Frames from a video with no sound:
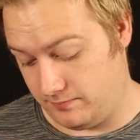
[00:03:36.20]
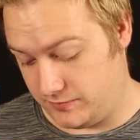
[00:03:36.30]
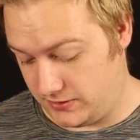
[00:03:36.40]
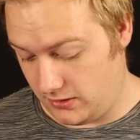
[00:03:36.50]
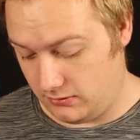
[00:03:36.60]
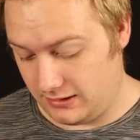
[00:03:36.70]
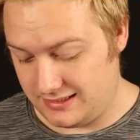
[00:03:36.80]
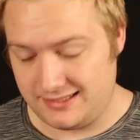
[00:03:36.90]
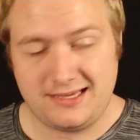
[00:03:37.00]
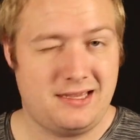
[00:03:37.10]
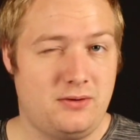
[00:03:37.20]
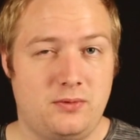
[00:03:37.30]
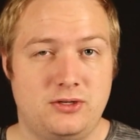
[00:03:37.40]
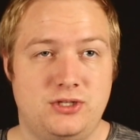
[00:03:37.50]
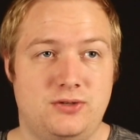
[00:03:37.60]
So let's say
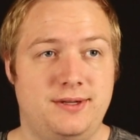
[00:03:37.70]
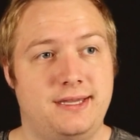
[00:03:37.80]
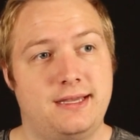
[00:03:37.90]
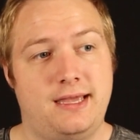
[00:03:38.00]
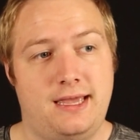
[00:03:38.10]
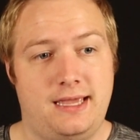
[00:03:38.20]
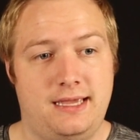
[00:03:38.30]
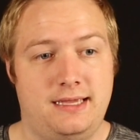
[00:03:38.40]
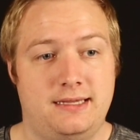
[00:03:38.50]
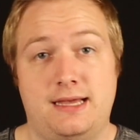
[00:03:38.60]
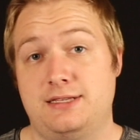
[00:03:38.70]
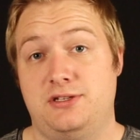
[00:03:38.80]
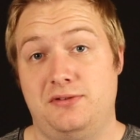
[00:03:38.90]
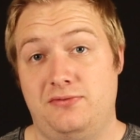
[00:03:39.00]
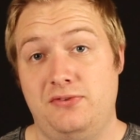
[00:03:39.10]
we're doing a
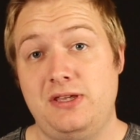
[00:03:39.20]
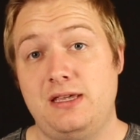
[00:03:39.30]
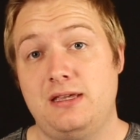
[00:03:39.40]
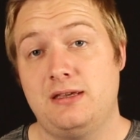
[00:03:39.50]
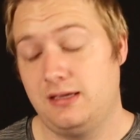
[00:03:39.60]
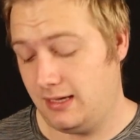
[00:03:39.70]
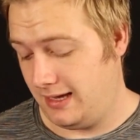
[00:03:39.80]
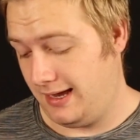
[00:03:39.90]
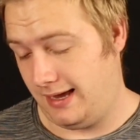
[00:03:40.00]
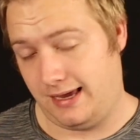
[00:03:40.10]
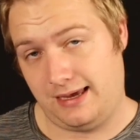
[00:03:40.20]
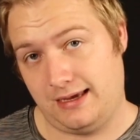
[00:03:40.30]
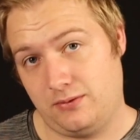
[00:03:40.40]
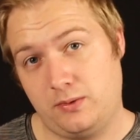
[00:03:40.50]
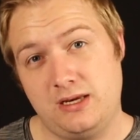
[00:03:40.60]
SUV
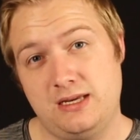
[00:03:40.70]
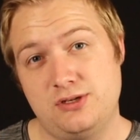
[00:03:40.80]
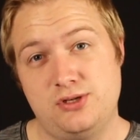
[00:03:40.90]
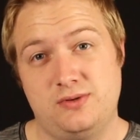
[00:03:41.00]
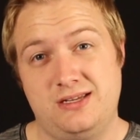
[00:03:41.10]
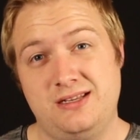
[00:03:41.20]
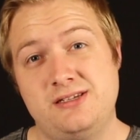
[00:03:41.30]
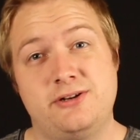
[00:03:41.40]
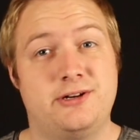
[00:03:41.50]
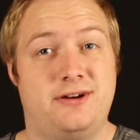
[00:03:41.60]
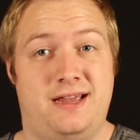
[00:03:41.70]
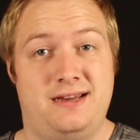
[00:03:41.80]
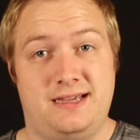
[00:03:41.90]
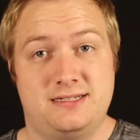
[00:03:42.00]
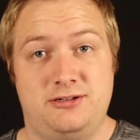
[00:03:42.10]
and we need to do an interior
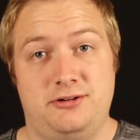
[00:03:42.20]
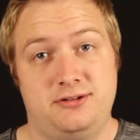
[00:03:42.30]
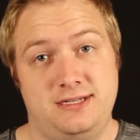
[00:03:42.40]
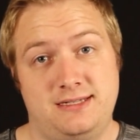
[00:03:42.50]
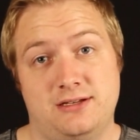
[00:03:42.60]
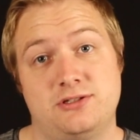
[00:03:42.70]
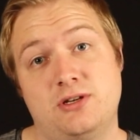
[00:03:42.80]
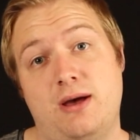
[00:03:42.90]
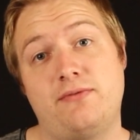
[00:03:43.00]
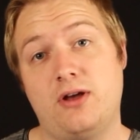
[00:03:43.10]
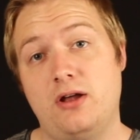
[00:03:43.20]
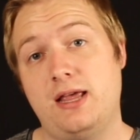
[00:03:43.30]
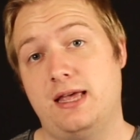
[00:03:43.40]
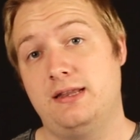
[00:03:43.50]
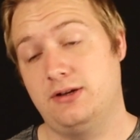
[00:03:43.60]
and exterior detail. So I've gone
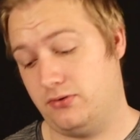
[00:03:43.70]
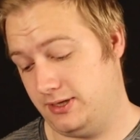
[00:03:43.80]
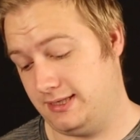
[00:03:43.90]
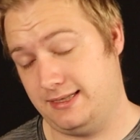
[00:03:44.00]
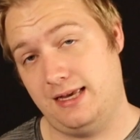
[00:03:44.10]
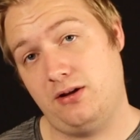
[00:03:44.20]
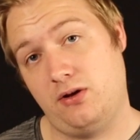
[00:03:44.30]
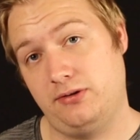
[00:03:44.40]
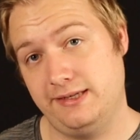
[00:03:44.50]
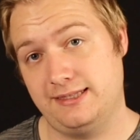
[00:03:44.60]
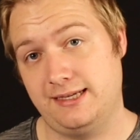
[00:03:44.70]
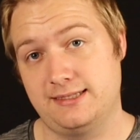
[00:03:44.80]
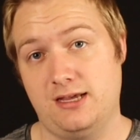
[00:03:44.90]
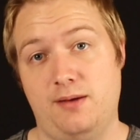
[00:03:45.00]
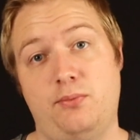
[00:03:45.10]
ahead and already set all these
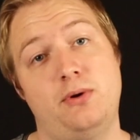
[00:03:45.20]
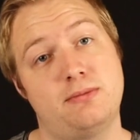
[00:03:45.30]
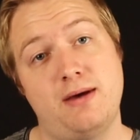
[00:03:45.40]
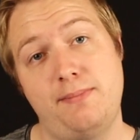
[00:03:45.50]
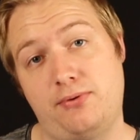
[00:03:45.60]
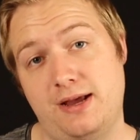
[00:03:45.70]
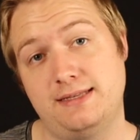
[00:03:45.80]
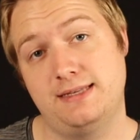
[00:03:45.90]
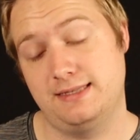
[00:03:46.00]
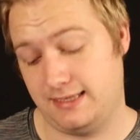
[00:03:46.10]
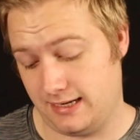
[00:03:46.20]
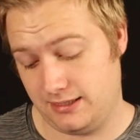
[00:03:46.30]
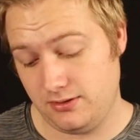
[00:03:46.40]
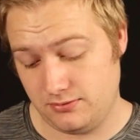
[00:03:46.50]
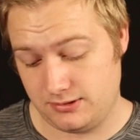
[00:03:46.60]
things up with my prices that I
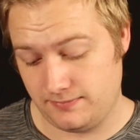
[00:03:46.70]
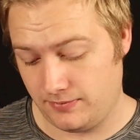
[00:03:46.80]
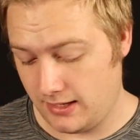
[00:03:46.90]
use.